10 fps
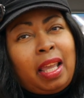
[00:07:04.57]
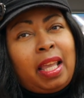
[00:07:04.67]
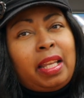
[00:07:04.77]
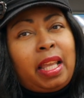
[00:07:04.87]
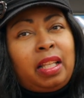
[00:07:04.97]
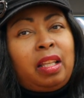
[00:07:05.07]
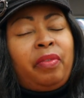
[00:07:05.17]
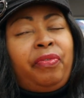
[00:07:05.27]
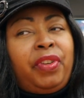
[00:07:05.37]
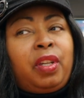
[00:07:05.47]
and, and,
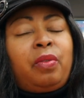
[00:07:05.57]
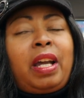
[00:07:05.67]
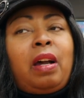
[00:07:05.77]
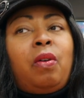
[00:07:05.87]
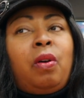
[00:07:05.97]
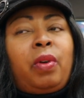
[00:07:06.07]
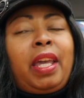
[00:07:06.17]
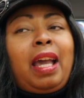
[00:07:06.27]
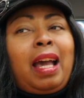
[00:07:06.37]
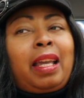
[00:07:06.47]
and figure out,
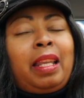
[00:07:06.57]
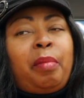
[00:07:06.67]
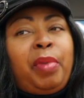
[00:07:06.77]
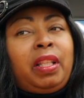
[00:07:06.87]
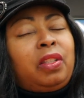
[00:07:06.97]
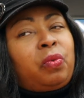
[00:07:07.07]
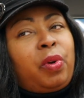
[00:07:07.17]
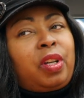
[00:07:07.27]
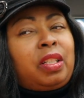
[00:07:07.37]
okay, how can I make this work?